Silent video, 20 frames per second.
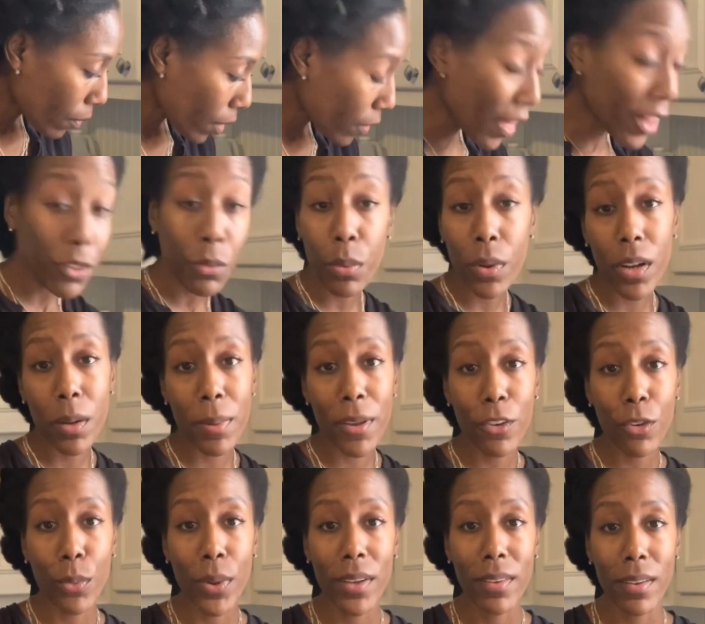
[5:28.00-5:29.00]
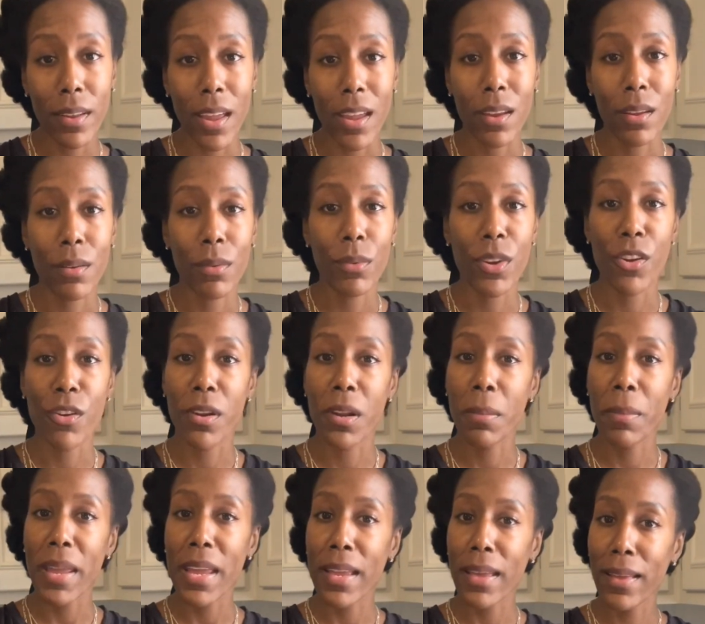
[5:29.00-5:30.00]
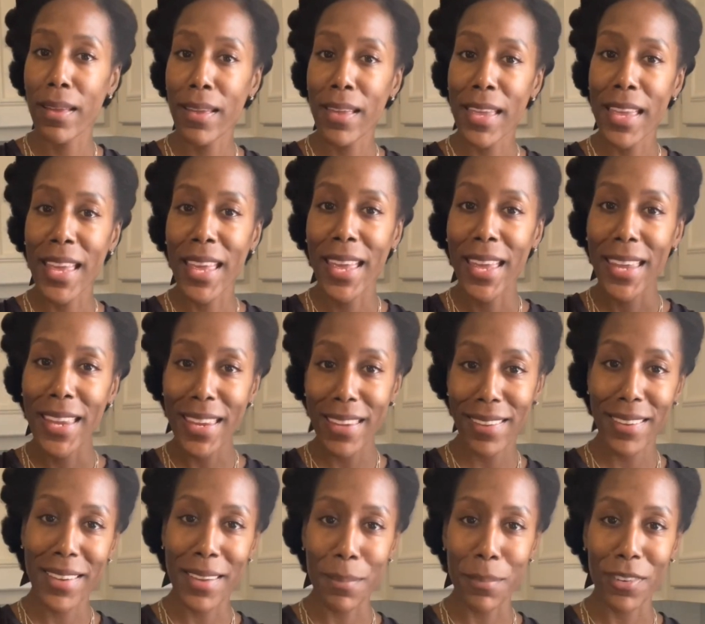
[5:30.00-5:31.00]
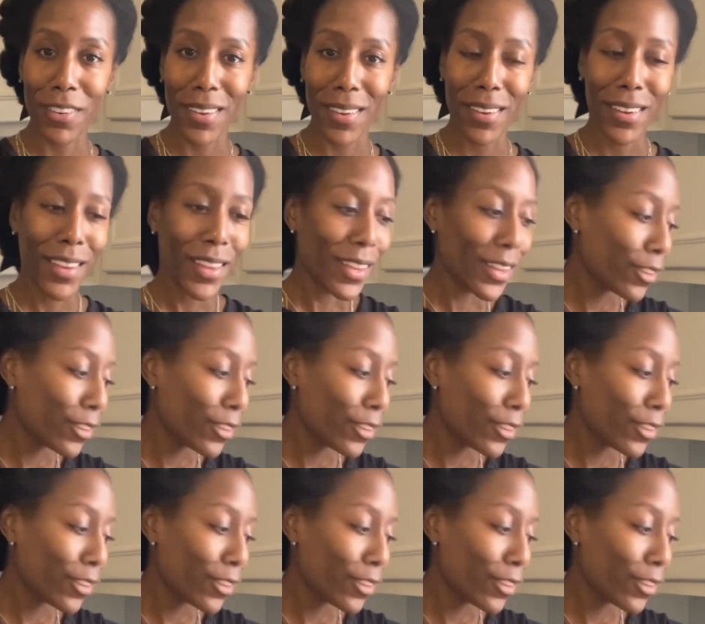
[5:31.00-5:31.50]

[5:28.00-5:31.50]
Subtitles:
that's what we're gonna be doing today. We're gonna make easy kimchi.